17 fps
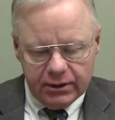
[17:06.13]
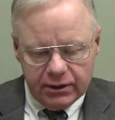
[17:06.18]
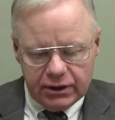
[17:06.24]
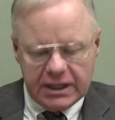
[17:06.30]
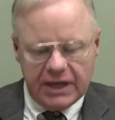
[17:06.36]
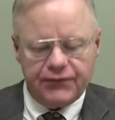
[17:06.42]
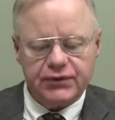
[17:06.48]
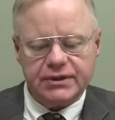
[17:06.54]

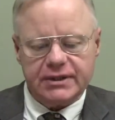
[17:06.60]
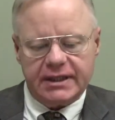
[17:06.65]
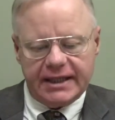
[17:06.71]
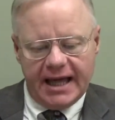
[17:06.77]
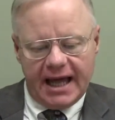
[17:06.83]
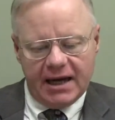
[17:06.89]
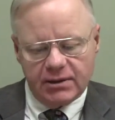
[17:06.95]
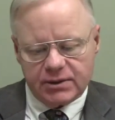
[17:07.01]
Jefferson
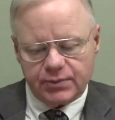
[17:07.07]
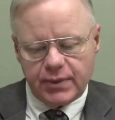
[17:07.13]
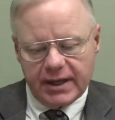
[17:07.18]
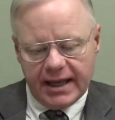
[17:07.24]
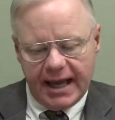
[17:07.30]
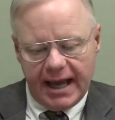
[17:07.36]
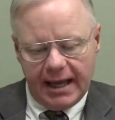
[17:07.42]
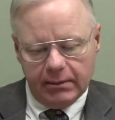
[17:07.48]
and Adams
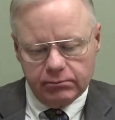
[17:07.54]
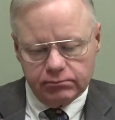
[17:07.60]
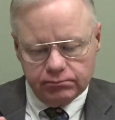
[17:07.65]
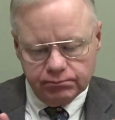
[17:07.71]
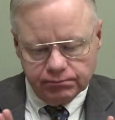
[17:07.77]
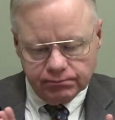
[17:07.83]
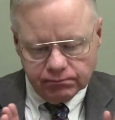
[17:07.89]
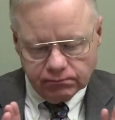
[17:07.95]

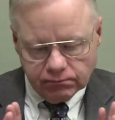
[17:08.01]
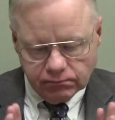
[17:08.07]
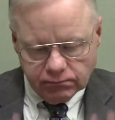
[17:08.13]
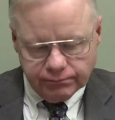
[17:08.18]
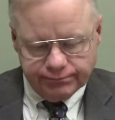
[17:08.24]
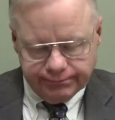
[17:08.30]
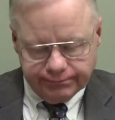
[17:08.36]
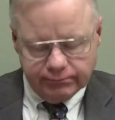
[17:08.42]
became
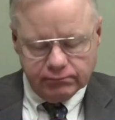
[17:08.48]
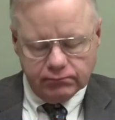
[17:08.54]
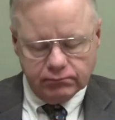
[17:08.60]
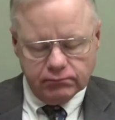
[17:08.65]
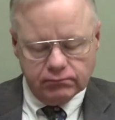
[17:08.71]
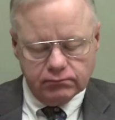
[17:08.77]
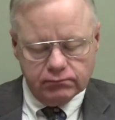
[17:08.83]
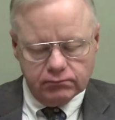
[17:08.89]

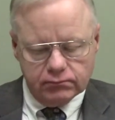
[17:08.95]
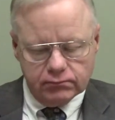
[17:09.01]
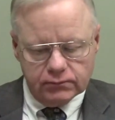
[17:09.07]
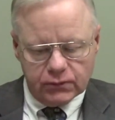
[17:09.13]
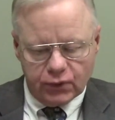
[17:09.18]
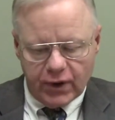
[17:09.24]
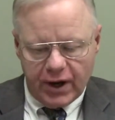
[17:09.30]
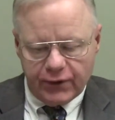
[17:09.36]

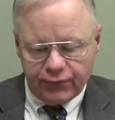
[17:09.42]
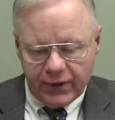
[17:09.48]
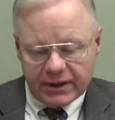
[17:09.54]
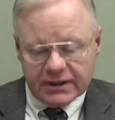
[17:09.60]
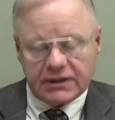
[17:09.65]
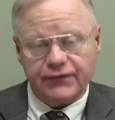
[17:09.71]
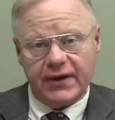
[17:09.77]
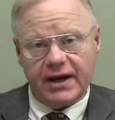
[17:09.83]
great
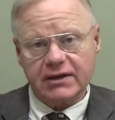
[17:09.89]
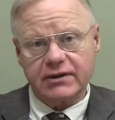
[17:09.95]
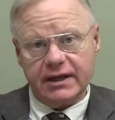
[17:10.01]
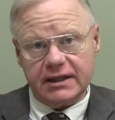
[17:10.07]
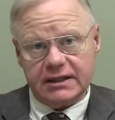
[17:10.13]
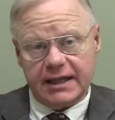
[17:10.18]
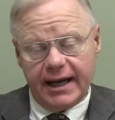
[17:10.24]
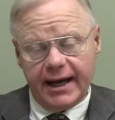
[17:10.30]
friends. In fact,
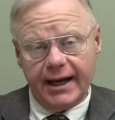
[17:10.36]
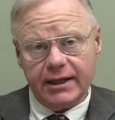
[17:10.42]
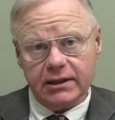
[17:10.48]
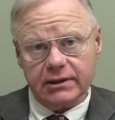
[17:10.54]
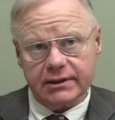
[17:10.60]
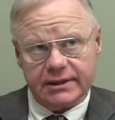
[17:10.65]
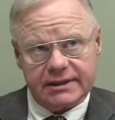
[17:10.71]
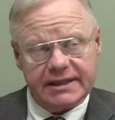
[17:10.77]
they died
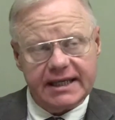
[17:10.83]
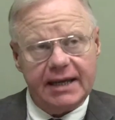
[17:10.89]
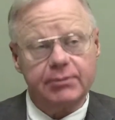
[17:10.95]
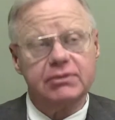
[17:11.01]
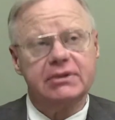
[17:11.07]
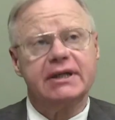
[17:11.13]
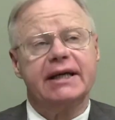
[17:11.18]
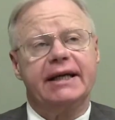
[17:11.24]
on the
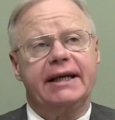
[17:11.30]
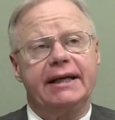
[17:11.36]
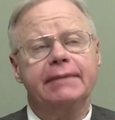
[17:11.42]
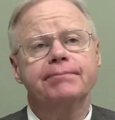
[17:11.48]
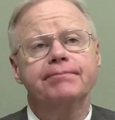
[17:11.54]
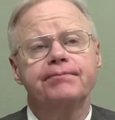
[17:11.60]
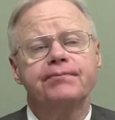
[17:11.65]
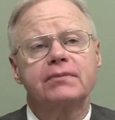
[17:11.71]
same
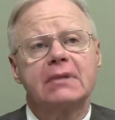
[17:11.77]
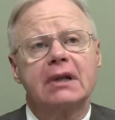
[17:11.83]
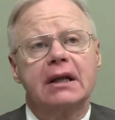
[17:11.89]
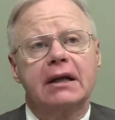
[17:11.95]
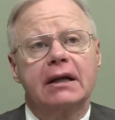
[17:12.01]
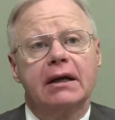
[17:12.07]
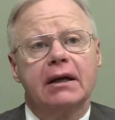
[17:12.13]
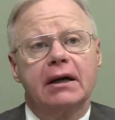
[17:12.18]
day,
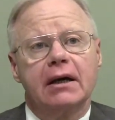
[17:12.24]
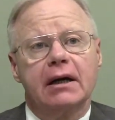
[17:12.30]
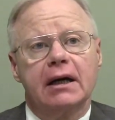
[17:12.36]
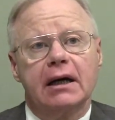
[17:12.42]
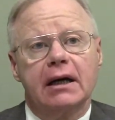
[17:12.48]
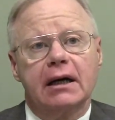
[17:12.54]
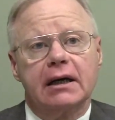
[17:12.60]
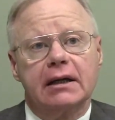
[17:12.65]

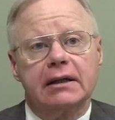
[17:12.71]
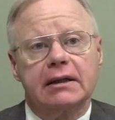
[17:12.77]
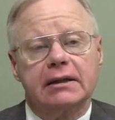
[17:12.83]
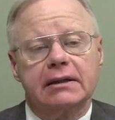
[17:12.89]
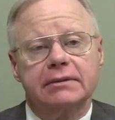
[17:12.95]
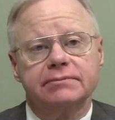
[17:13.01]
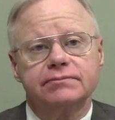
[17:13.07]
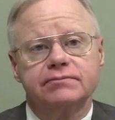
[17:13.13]

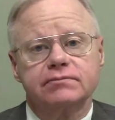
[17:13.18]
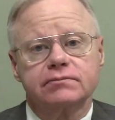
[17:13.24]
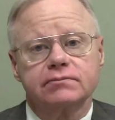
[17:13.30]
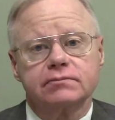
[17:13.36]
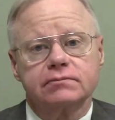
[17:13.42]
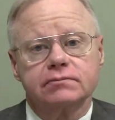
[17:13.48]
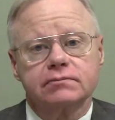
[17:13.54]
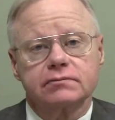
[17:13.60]
July
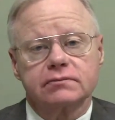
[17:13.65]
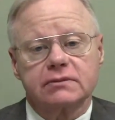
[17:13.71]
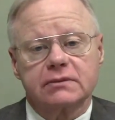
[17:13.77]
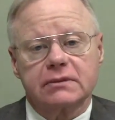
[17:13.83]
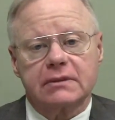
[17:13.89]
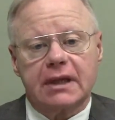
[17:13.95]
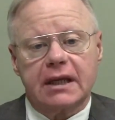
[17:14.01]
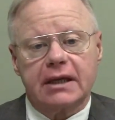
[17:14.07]

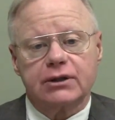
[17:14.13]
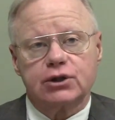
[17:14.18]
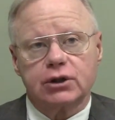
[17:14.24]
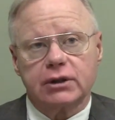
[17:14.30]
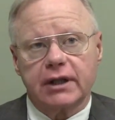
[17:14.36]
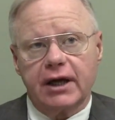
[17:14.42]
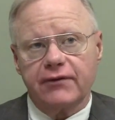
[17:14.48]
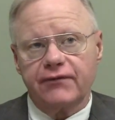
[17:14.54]

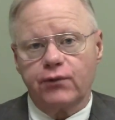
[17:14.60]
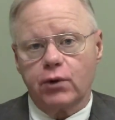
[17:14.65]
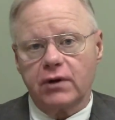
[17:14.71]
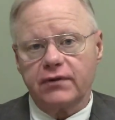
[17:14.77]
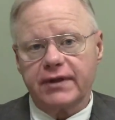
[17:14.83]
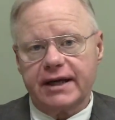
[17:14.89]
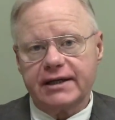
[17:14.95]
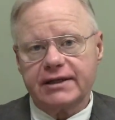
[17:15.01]

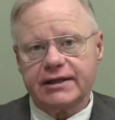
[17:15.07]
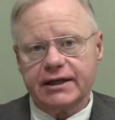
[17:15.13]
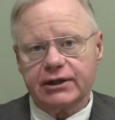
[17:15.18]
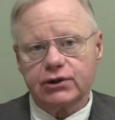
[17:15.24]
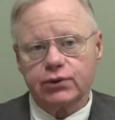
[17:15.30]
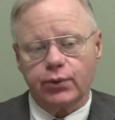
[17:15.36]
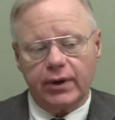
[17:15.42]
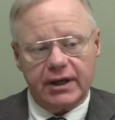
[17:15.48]
4th,
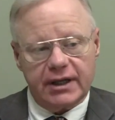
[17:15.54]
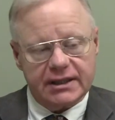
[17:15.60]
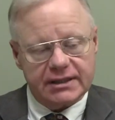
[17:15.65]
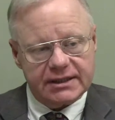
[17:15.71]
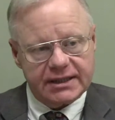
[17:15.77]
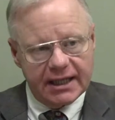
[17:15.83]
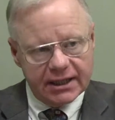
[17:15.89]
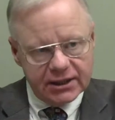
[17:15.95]

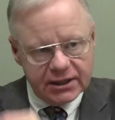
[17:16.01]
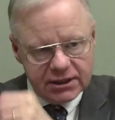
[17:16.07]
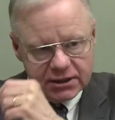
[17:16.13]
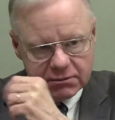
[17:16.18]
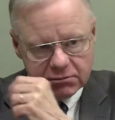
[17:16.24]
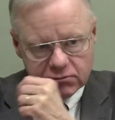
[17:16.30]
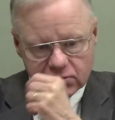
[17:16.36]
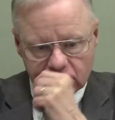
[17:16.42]

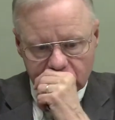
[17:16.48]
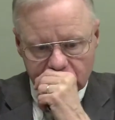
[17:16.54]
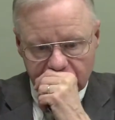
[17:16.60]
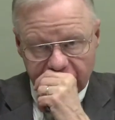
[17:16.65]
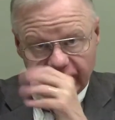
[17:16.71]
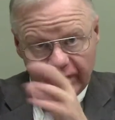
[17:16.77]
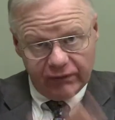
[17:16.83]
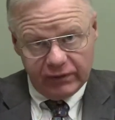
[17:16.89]
1826,
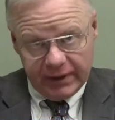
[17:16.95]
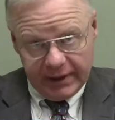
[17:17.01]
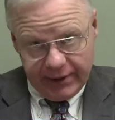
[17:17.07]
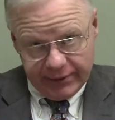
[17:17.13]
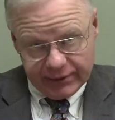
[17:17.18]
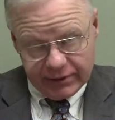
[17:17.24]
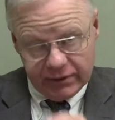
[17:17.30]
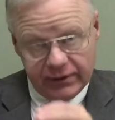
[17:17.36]
50
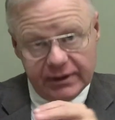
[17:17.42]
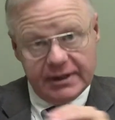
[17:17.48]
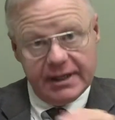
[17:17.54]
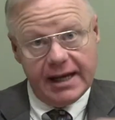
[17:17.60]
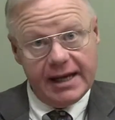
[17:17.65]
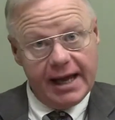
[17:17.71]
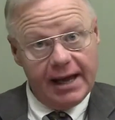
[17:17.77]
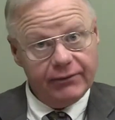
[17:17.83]
years to the
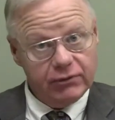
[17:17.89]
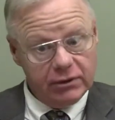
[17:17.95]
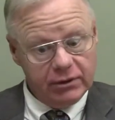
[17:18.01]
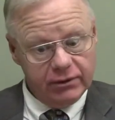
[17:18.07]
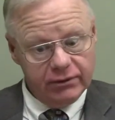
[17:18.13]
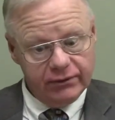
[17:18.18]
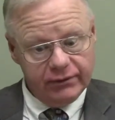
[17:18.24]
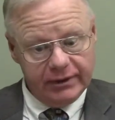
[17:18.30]
day
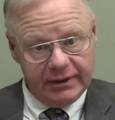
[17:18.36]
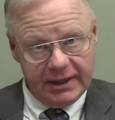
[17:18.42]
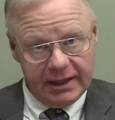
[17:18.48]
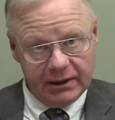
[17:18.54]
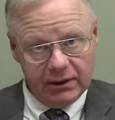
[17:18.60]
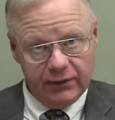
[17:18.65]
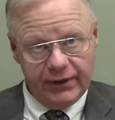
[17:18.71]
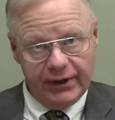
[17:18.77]
after the
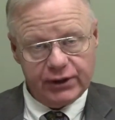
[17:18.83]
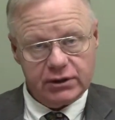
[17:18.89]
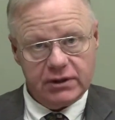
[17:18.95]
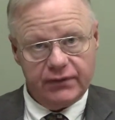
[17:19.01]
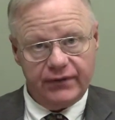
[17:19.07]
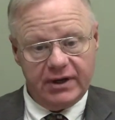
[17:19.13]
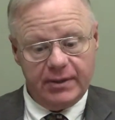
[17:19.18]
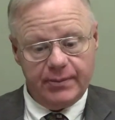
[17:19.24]
Declaration
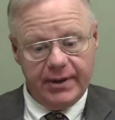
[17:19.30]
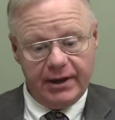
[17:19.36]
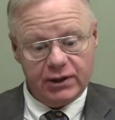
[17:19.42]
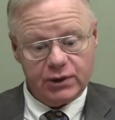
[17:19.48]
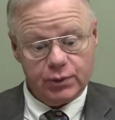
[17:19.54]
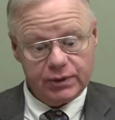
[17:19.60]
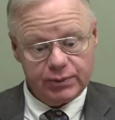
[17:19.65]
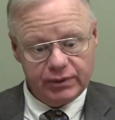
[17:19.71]
of
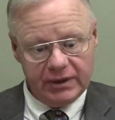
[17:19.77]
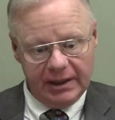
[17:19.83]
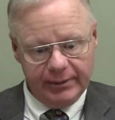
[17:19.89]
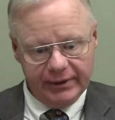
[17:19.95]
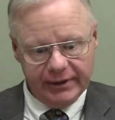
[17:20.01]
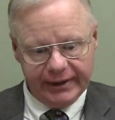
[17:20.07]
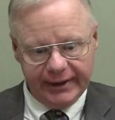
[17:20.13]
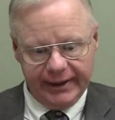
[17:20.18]
Independence was
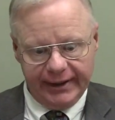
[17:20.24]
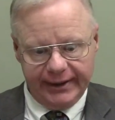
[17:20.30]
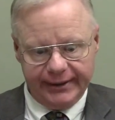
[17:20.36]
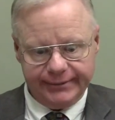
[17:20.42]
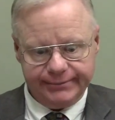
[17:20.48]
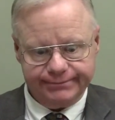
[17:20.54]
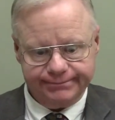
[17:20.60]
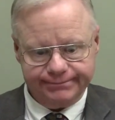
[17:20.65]
promulgated.